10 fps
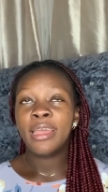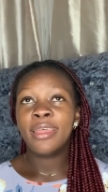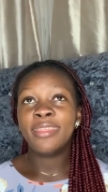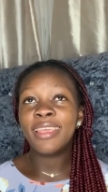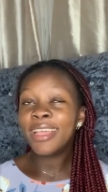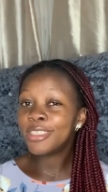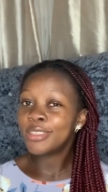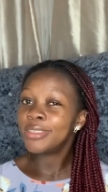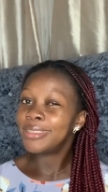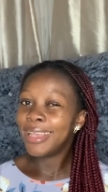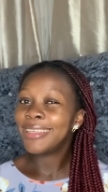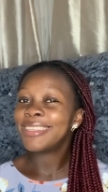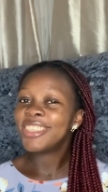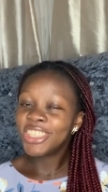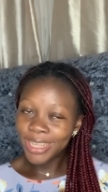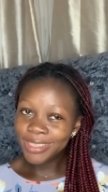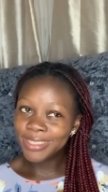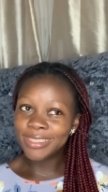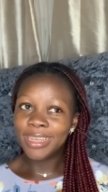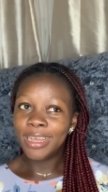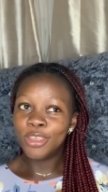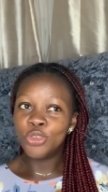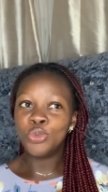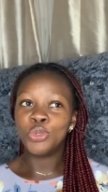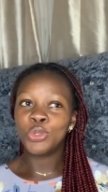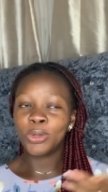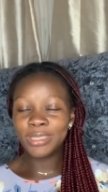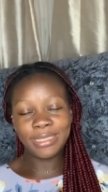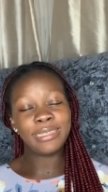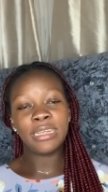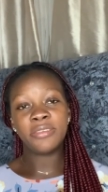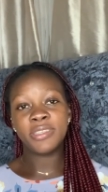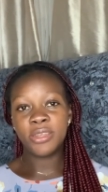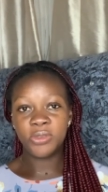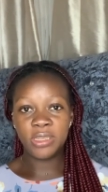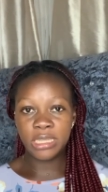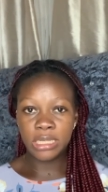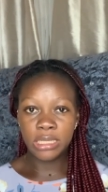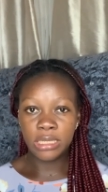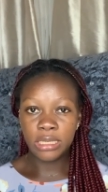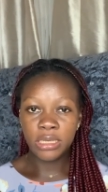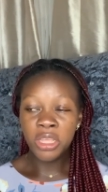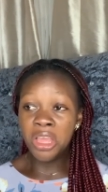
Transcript: there is there is a chance that you'll succeed after doing the cleaning